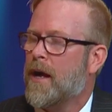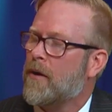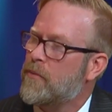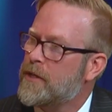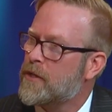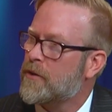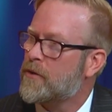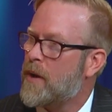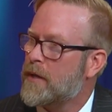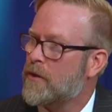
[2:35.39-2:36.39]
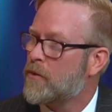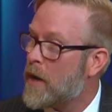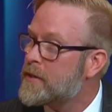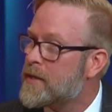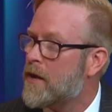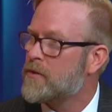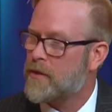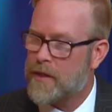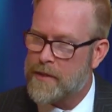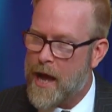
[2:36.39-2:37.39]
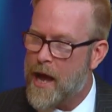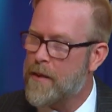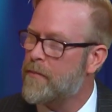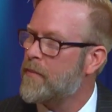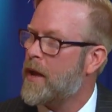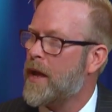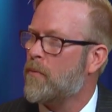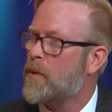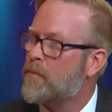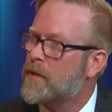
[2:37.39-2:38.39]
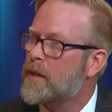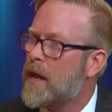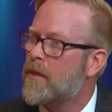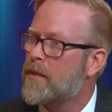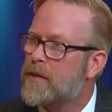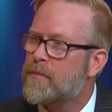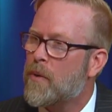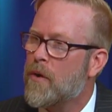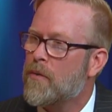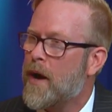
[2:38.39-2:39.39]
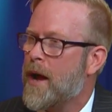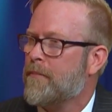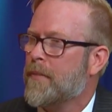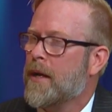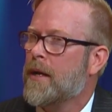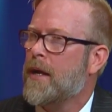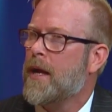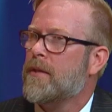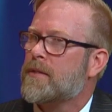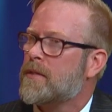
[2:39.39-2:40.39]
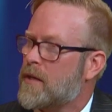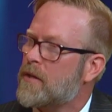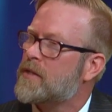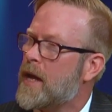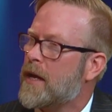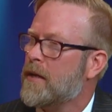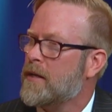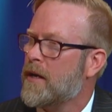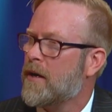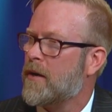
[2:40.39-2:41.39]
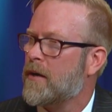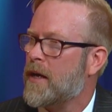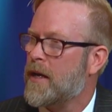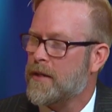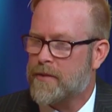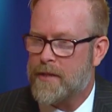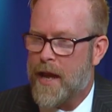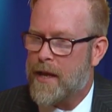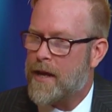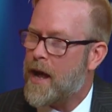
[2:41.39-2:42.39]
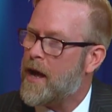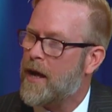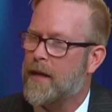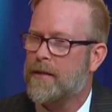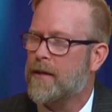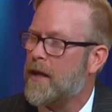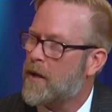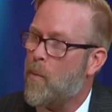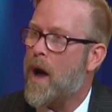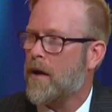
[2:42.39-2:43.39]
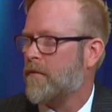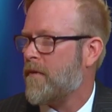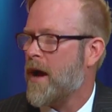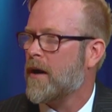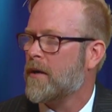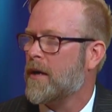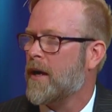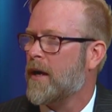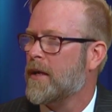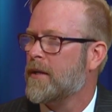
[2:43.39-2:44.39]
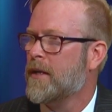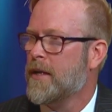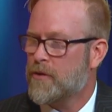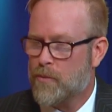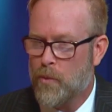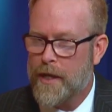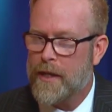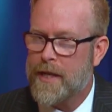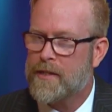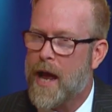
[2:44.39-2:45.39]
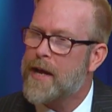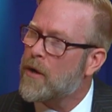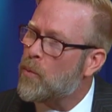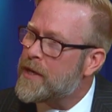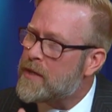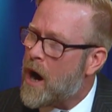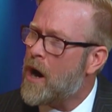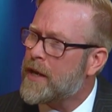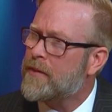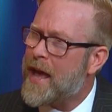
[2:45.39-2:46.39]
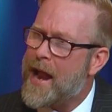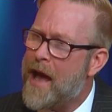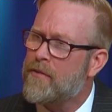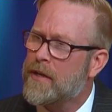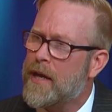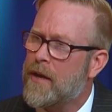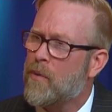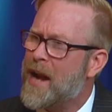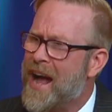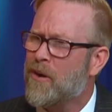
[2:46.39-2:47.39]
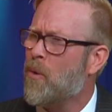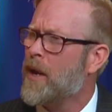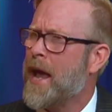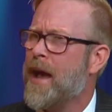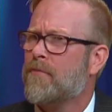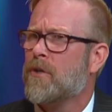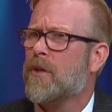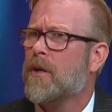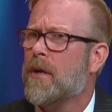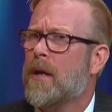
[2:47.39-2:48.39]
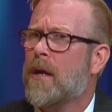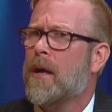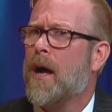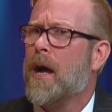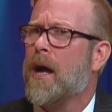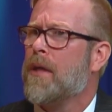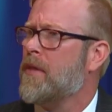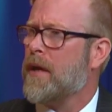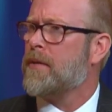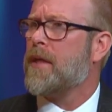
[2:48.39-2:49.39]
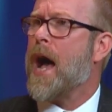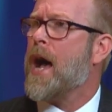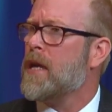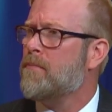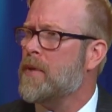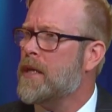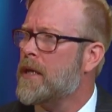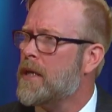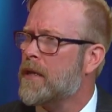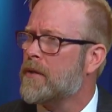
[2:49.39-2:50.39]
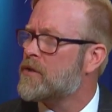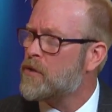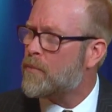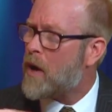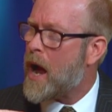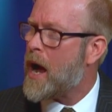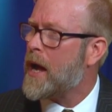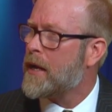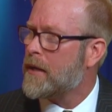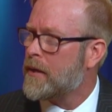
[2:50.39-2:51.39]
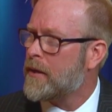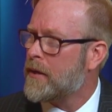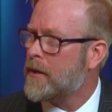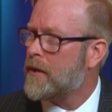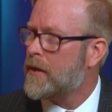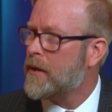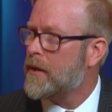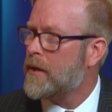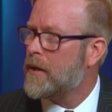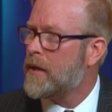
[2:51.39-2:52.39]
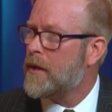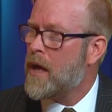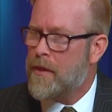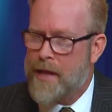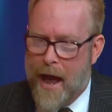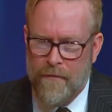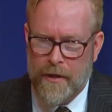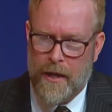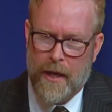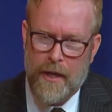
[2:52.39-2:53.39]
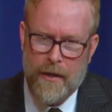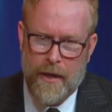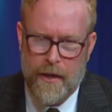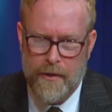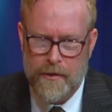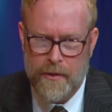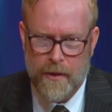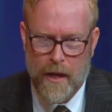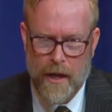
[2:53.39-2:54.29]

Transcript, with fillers: regional director, Grace Souser at the time, and we put together this program. And this is our second year, and it's taken on like wildfire. It's really exciting. We target that AVID kid. We're not going after the IB super high. Well, explain what the AVID kid is. The AVID kid is